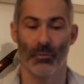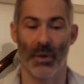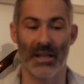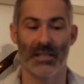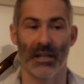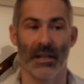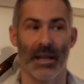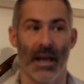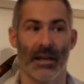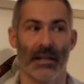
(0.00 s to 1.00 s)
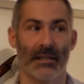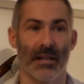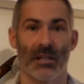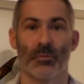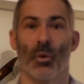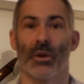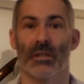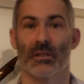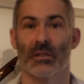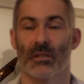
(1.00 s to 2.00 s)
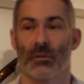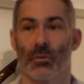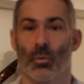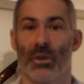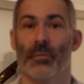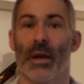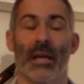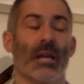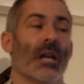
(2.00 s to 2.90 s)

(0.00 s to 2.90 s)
basically any touch points with me.